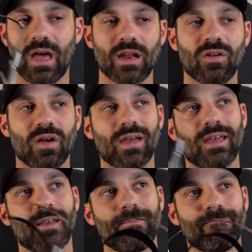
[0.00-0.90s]
I don't
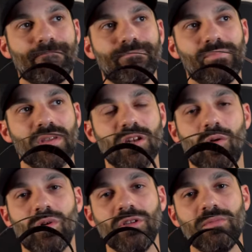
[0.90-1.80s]
you
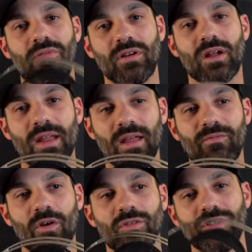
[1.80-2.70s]
know, when you put on
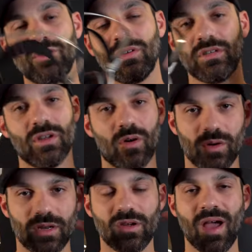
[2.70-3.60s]
headphones, you can know
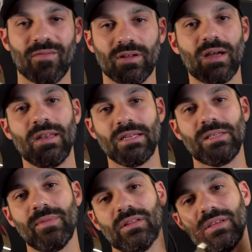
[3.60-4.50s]
you have a, an
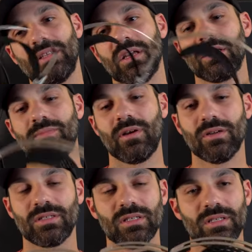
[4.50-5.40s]
intimate listening
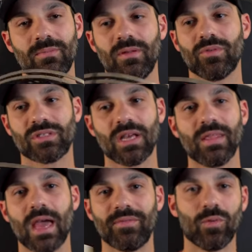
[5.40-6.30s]
experience. And some people say
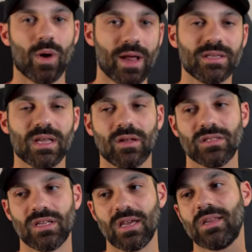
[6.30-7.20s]
they have a wide
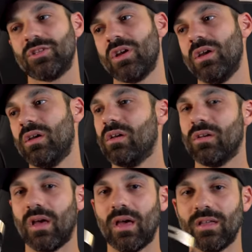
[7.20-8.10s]
sound stage.
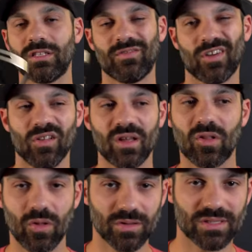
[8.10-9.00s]
Uh, it's a fairly
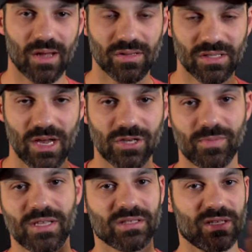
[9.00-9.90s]
closed sound stage.
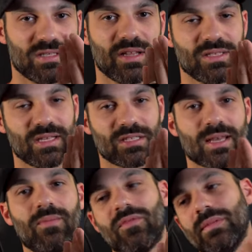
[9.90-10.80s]
Basically, it sounds like it's
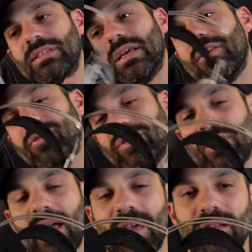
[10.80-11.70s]
come from the center of your
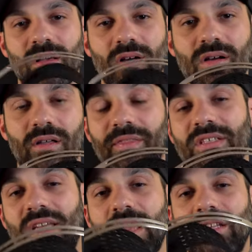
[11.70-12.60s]
head.
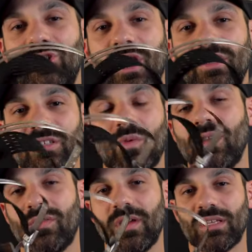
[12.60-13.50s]
This kind of changes what
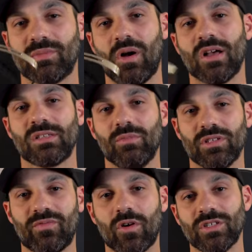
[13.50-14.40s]
you think is possible
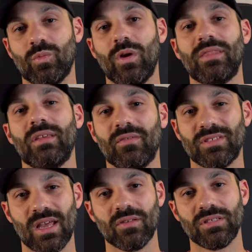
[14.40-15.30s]
as far as width of
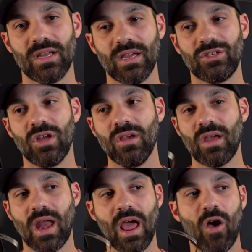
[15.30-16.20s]
soundstage
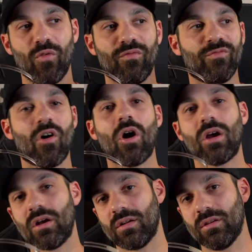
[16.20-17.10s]
and how
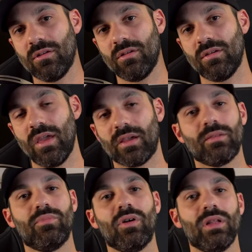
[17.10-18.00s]
far it
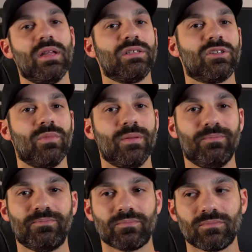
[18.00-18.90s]
can put an instrument.
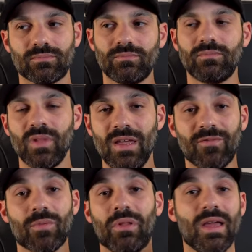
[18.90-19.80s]

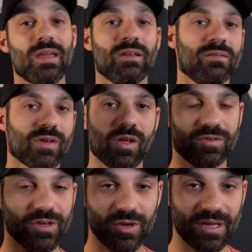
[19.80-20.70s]
If you're playing Call
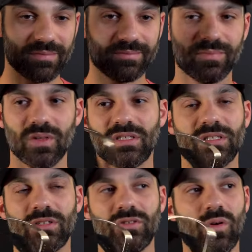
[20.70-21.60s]
of Duty, this
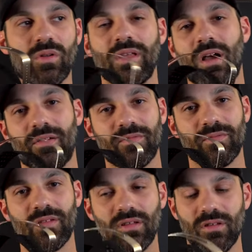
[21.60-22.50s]
is a totally off